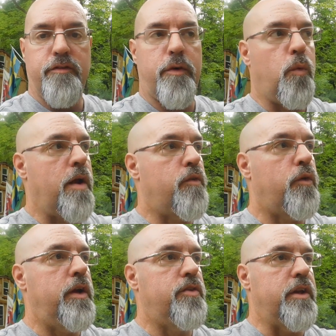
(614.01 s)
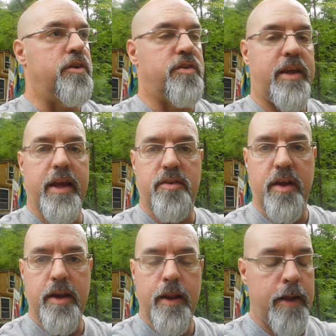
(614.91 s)
for whatever reason, it just kicks
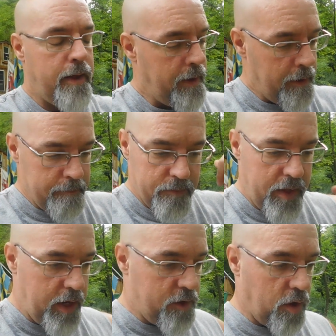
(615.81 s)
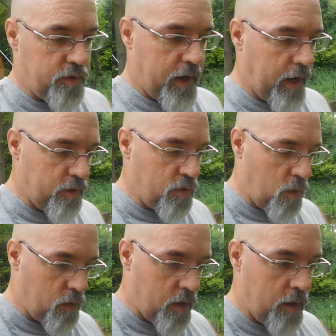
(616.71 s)
in and it does it on its
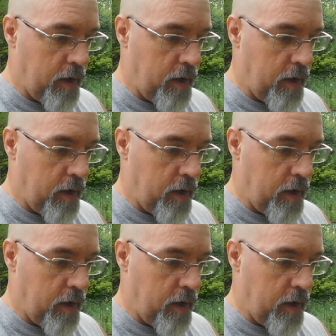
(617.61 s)
own.